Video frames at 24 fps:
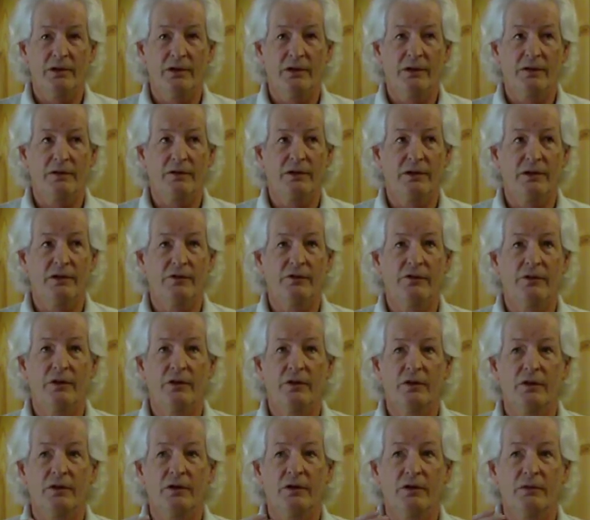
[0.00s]
It is
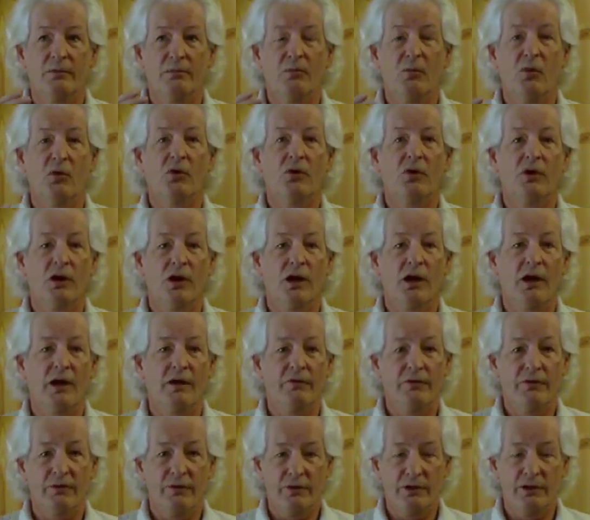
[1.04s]
more
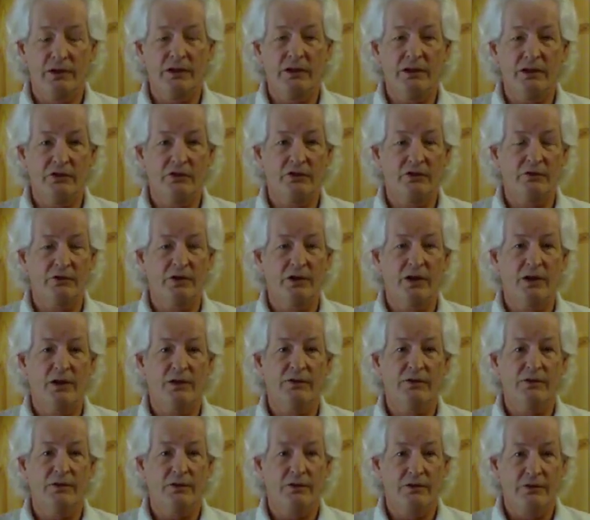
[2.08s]
alive than each of us.